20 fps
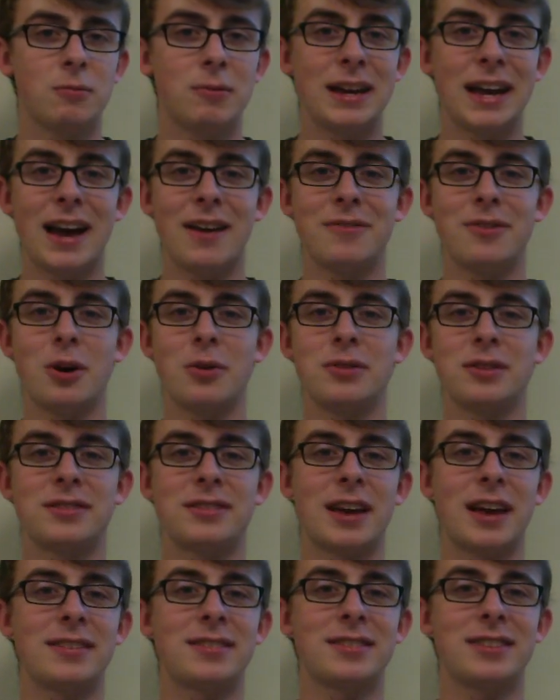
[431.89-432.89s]
We have no
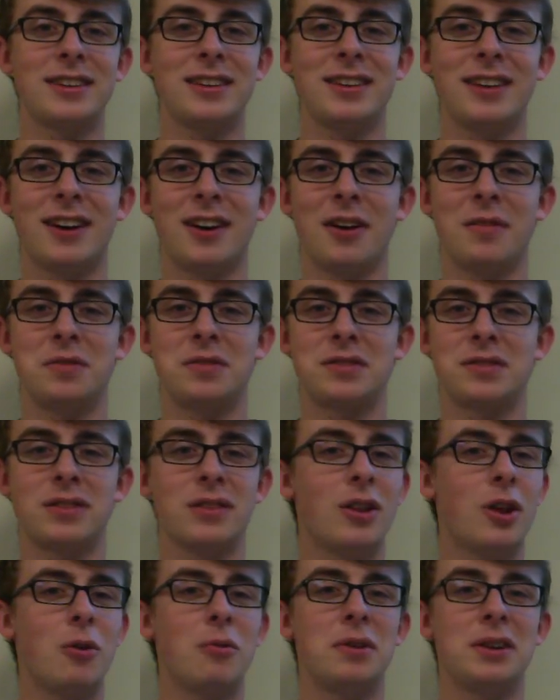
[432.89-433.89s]
necessity of
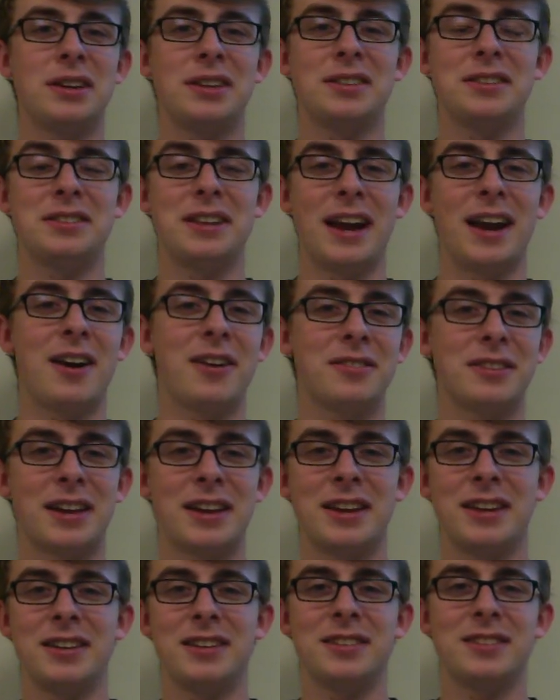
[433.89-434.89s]
slowing down.
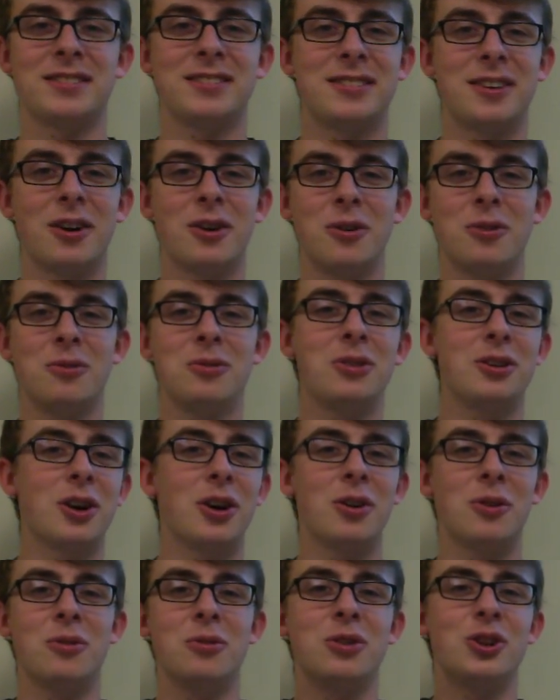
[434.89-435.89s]
That it is go,
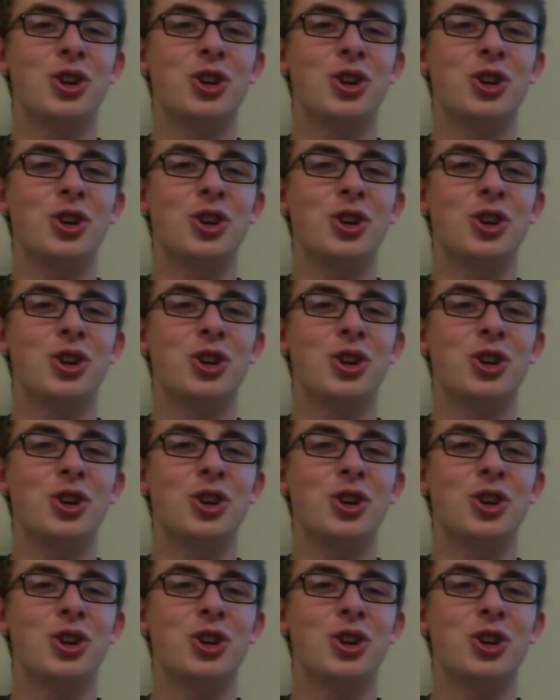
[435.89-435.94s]
go,